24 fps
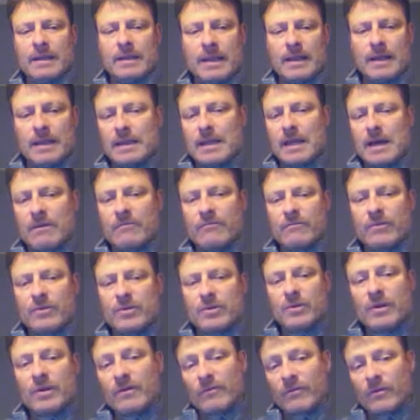they allowed for
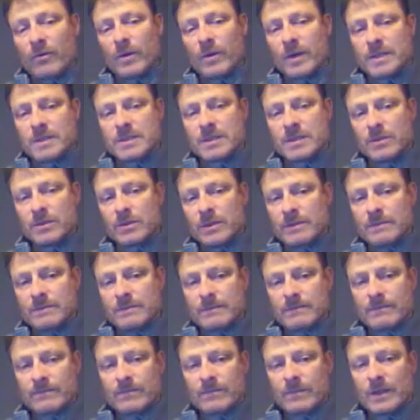two different ways to do it.
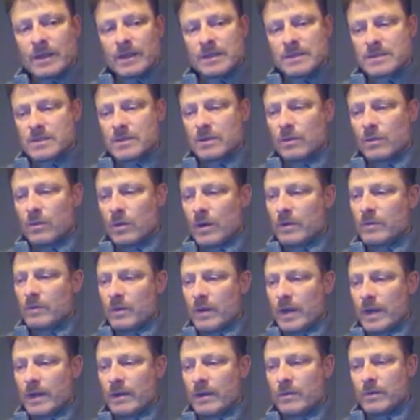And so one
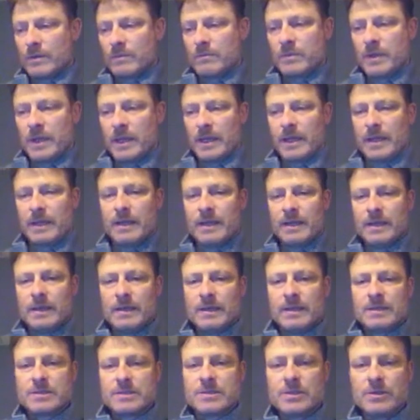way would be
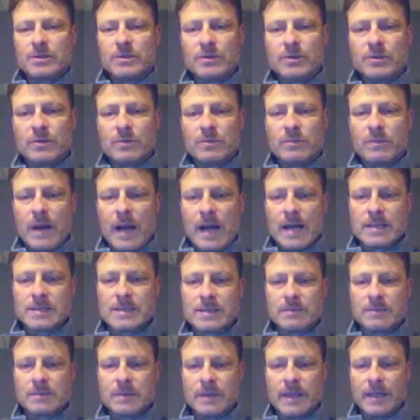to
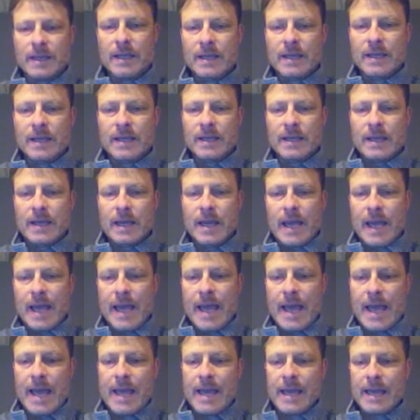possibly
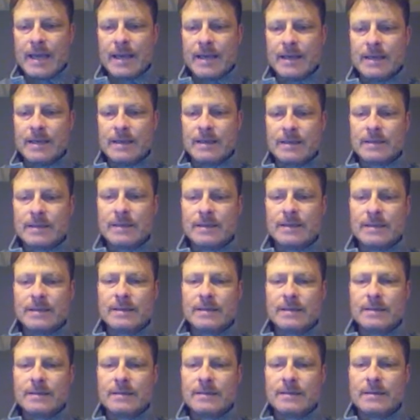hang
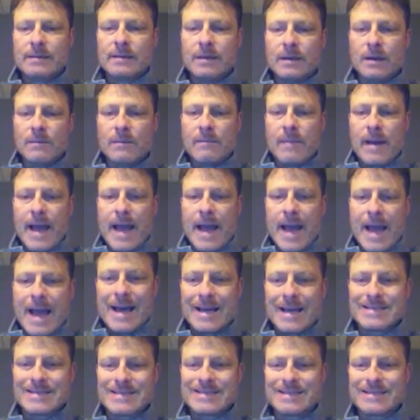a
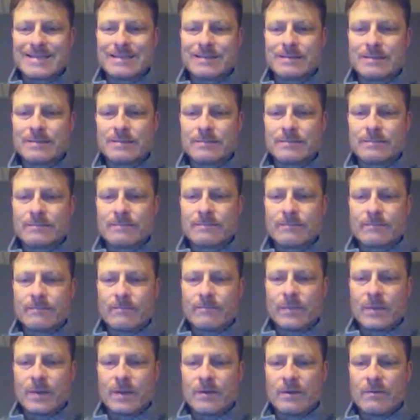mass
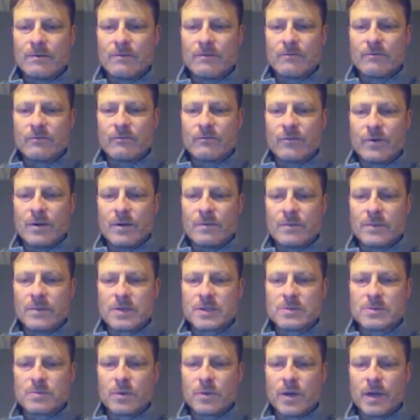from the
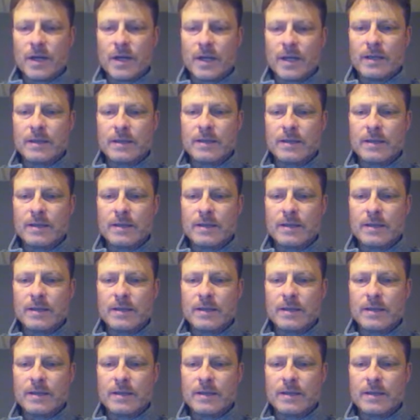spring,